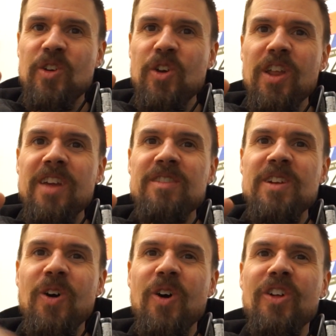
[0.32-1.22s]
Good
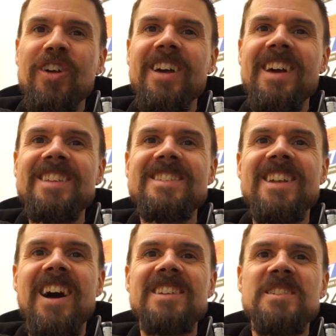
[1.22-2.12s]
evening all. In
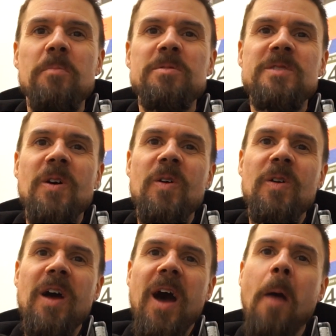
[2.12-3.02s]
tonight's
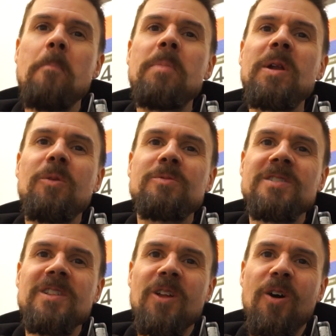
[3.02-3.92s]
episode I've been up to
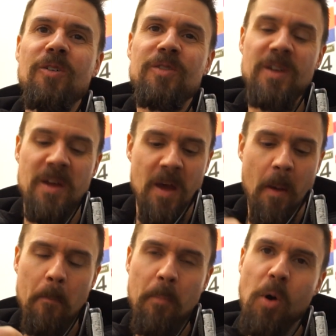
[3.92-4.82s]
the loft
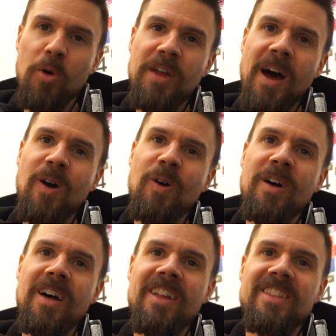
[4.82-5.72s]
and pulled out
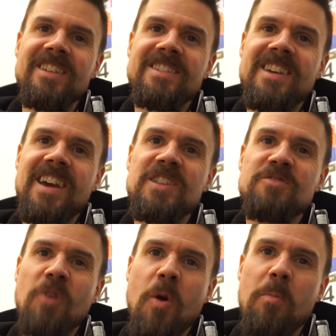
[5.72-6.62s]
this
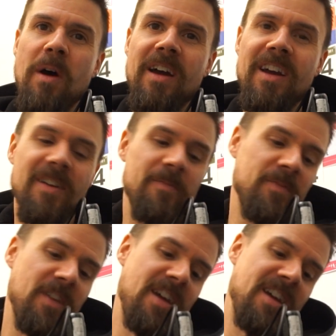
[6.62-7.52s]
kid's road bike.
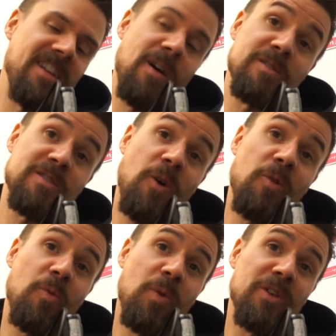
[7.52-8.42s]
Now I stole
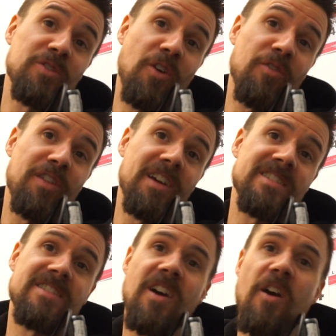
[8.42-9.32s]
the wheels off
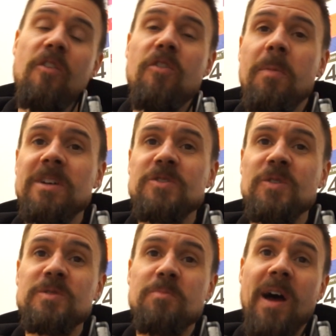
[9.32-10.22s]
this from my
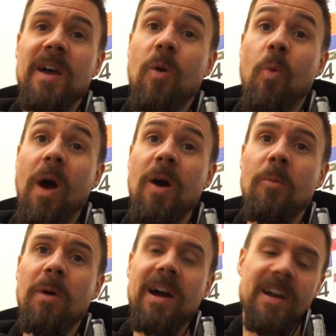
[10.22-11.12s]
son's bike a while
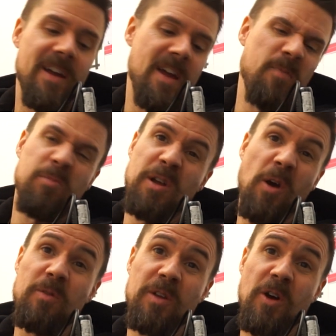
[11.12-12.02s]
back, but it
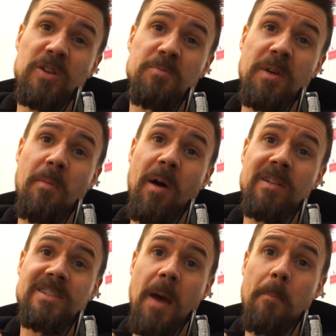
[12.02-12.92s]
only cost me
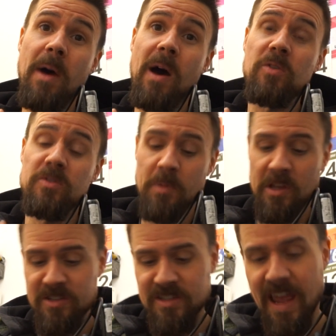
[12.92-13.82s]
about £10
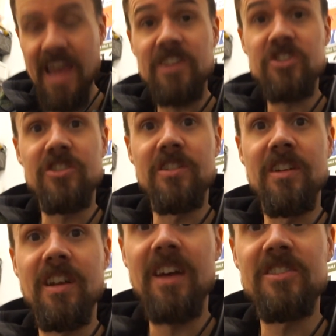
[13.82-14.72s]
because it's ancient
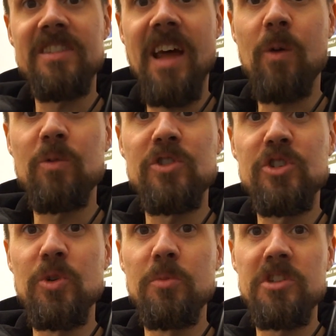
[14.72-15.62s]
and has down
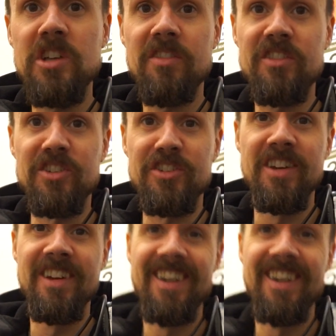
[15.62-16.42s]
tube shifters.